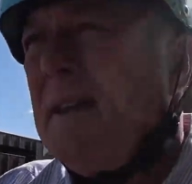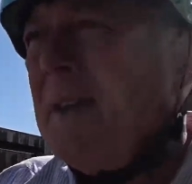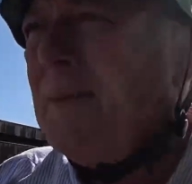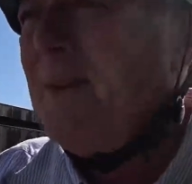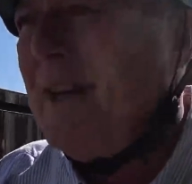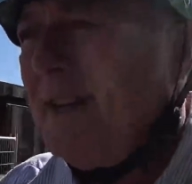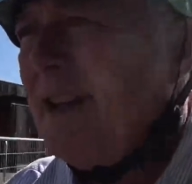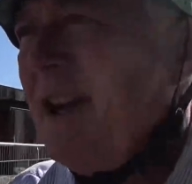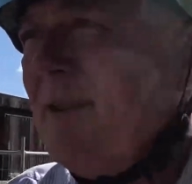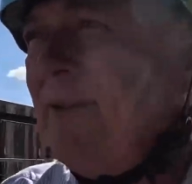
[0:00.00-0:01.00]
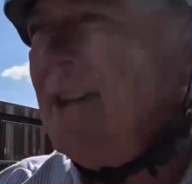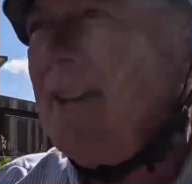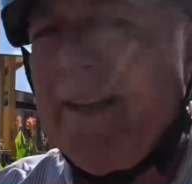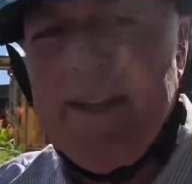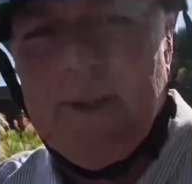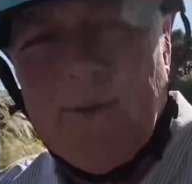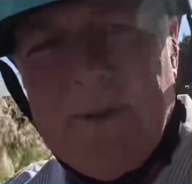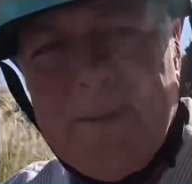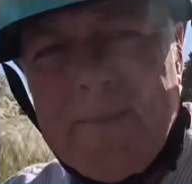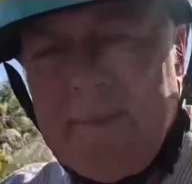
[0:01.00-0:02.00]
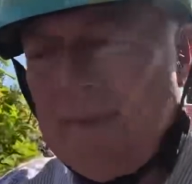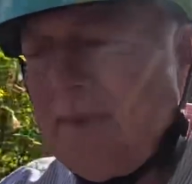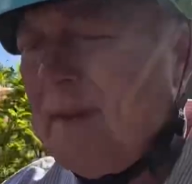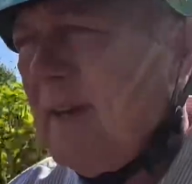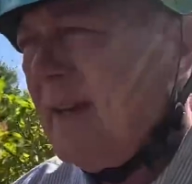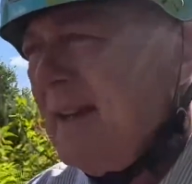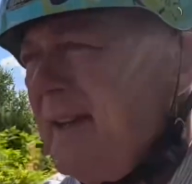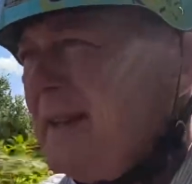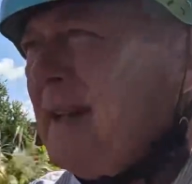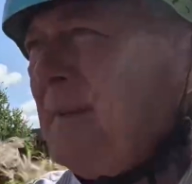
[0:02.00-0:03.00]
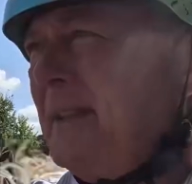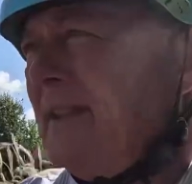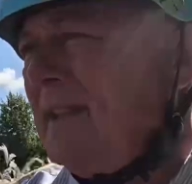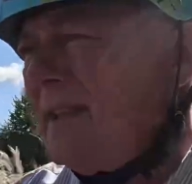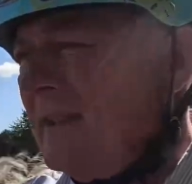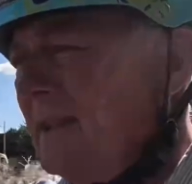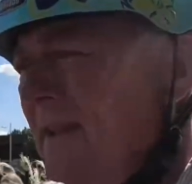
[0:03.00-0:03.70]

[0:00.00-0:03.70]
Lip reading: we'll need to go and find a hill, something decent.